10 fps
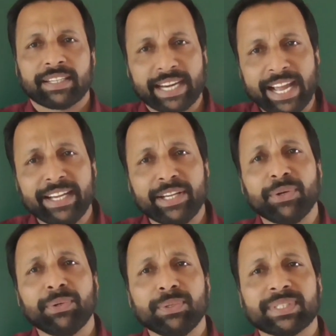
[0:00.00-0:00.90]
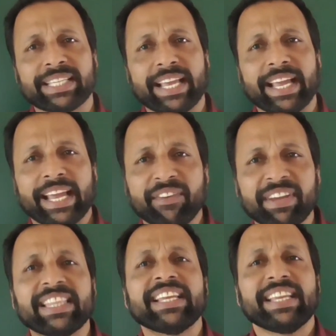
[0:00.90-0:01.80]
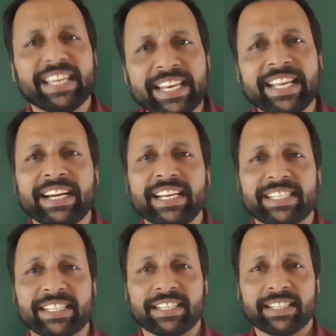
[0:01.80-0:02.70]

Try to say everything in English,